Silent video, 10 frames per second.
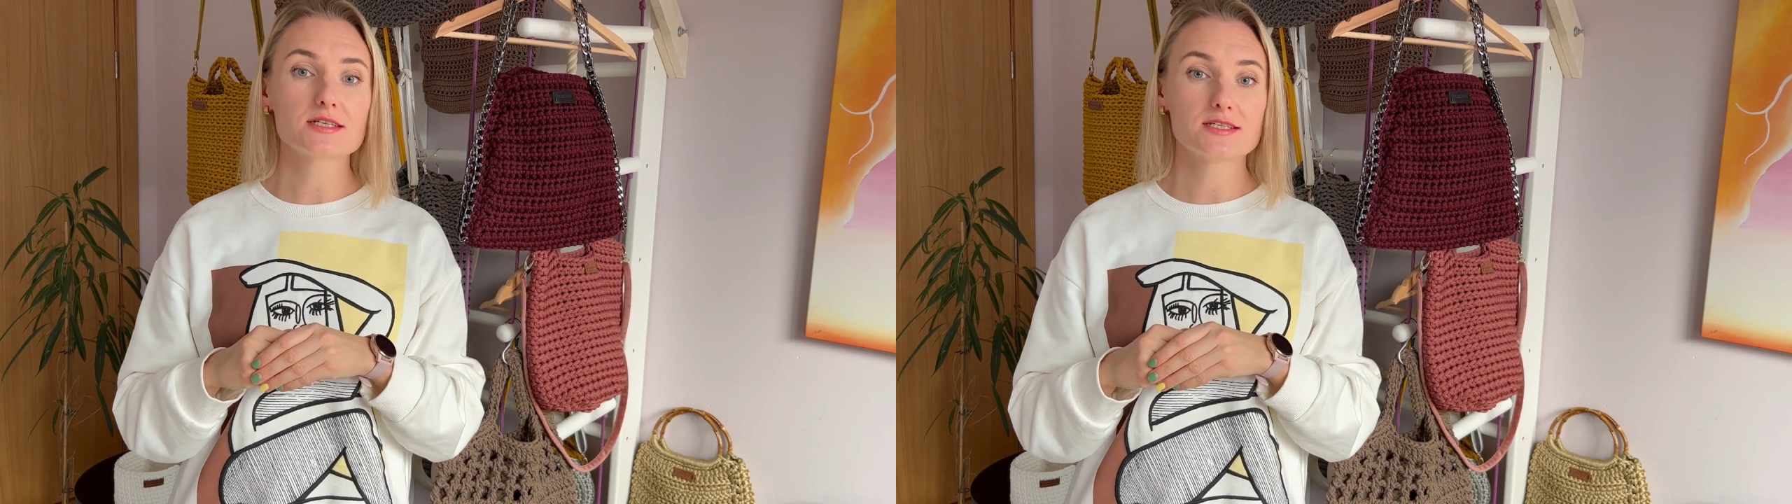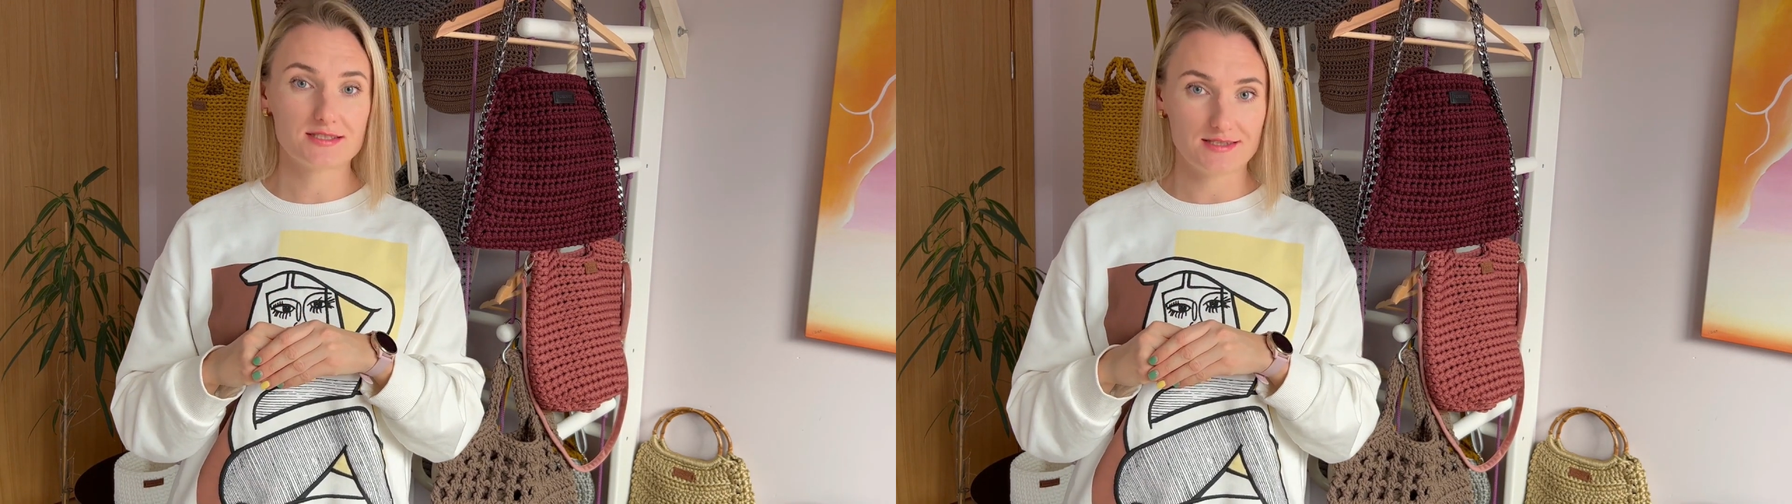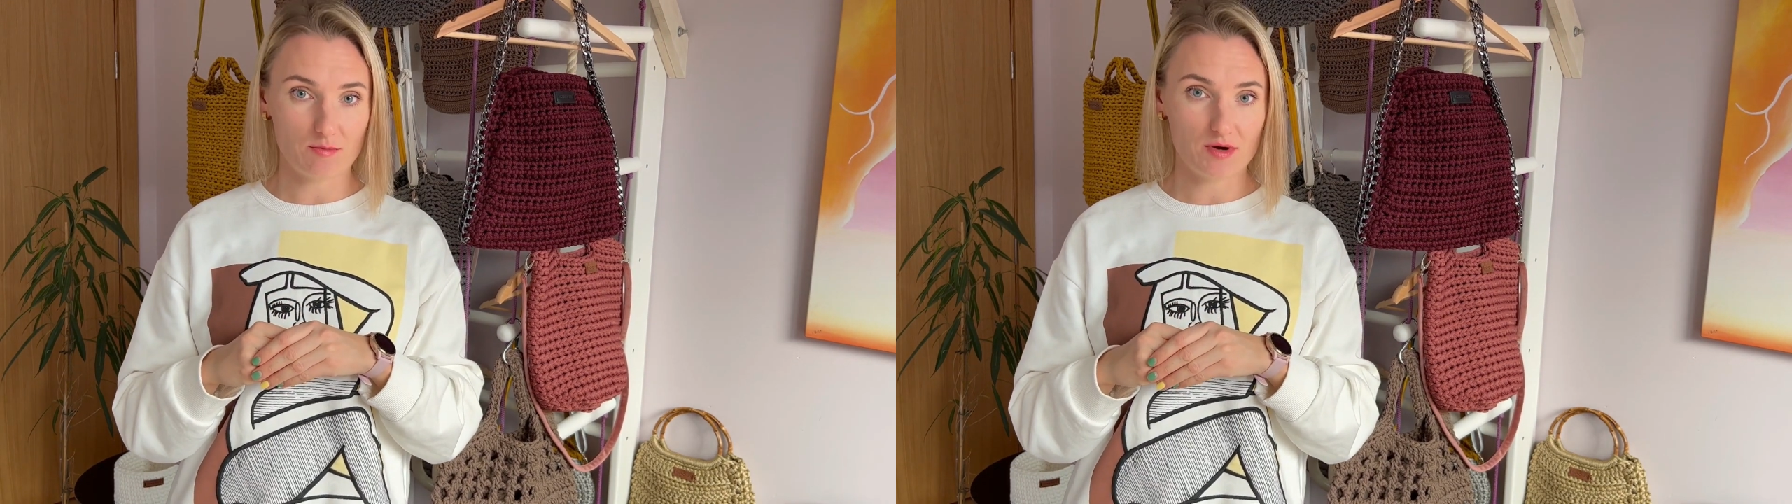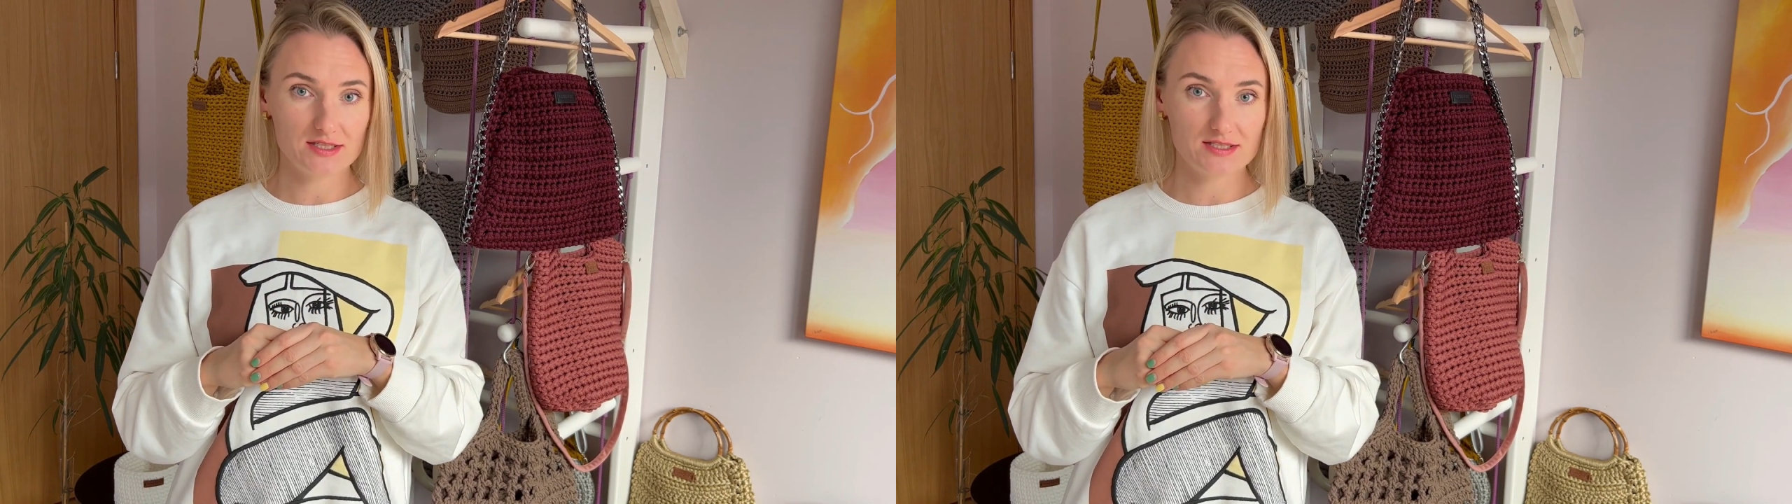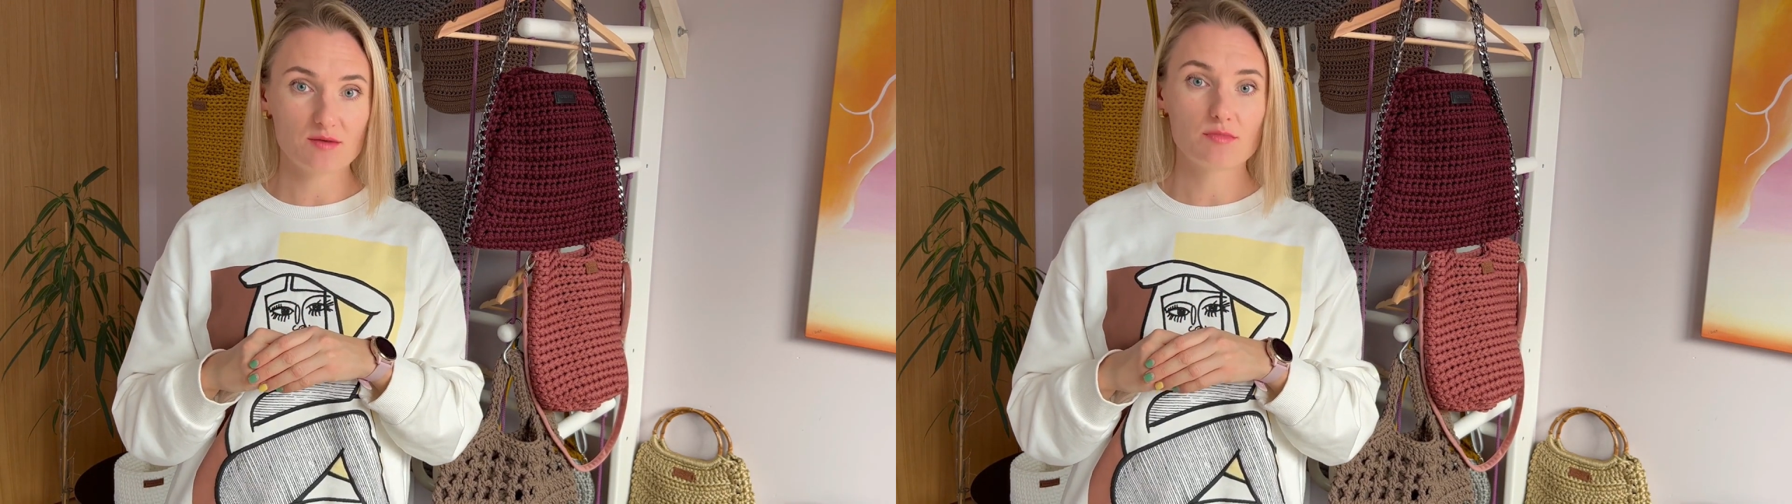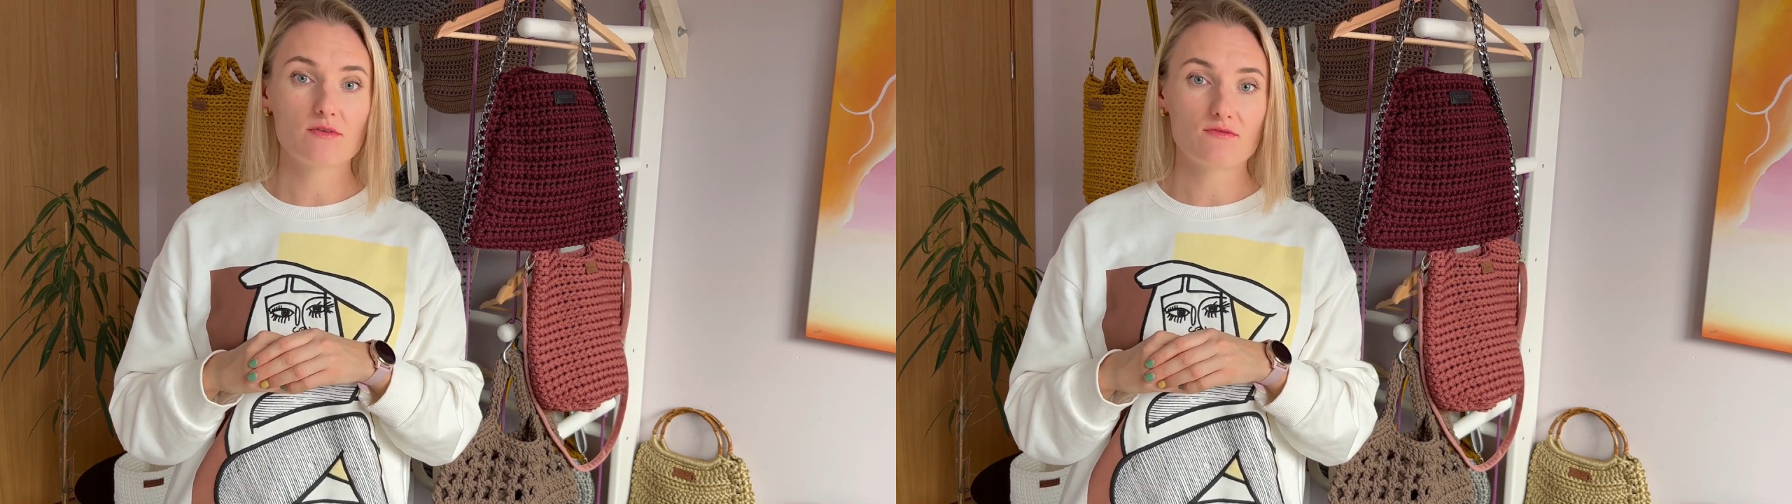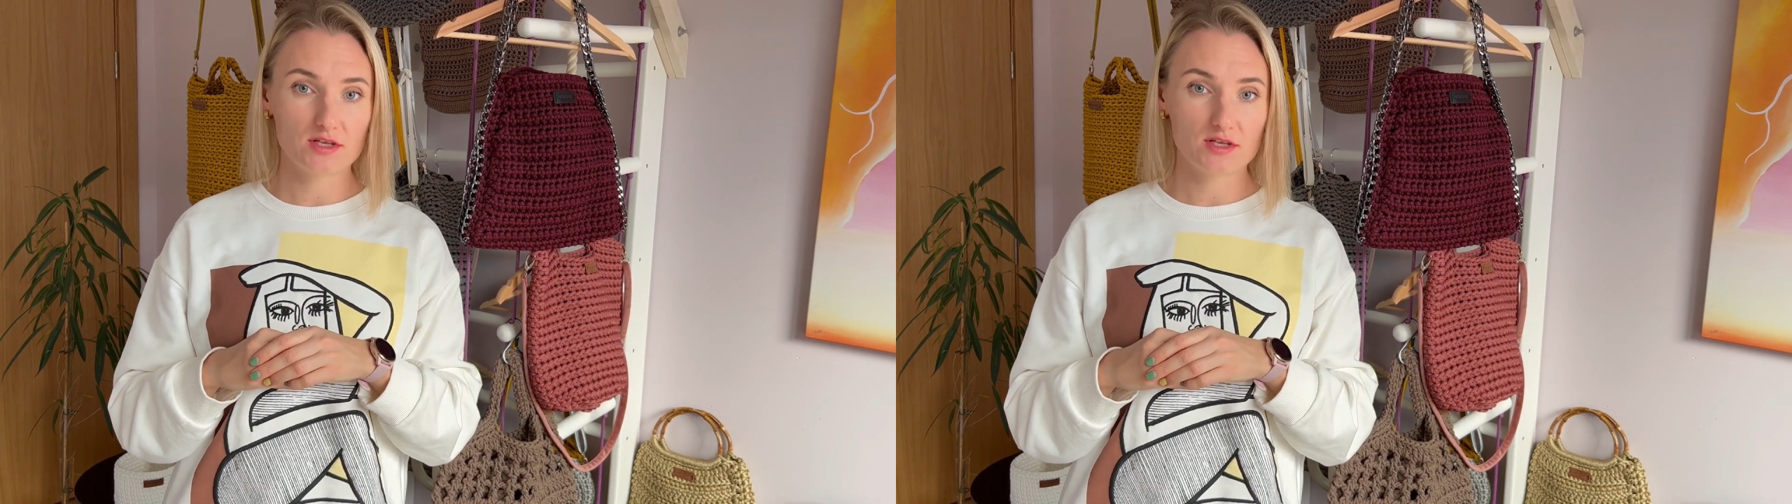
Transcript: step-by-step